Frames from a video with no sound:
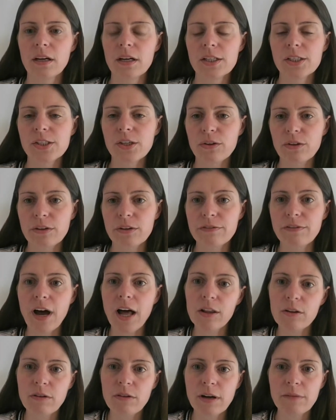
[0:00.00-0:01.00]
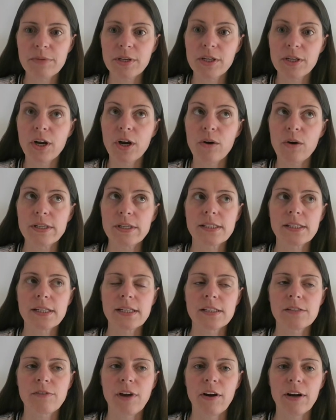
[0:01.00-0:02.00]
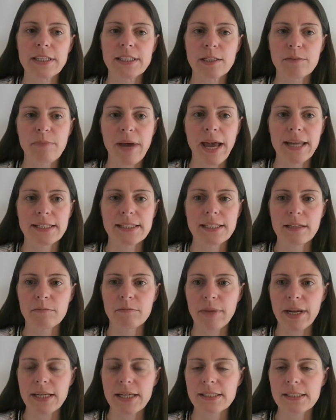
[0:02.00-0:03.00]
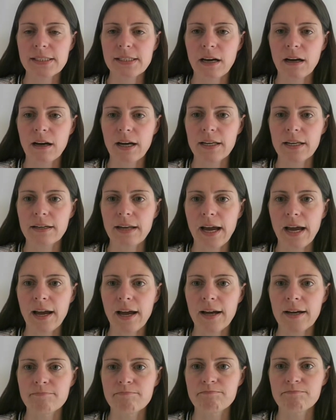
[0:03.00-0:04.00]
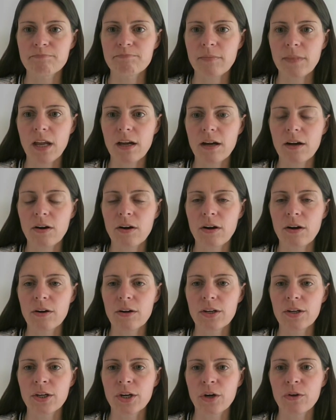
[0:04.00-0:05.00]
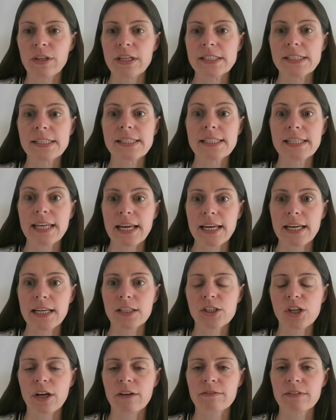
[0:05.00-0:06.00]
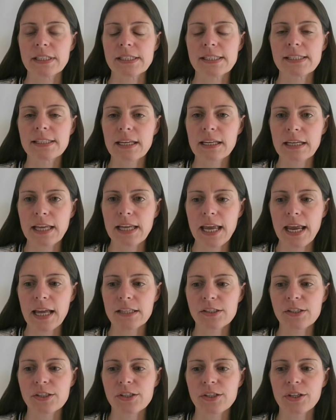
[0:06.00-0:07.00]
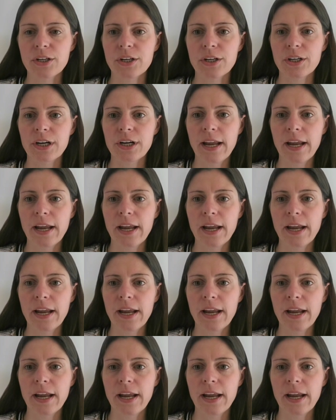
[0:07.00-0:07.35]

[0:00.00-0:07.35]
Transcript: So the follow-up, you know, is, is very dependent based on, um, Uh, you know, the stage of the skin cancer,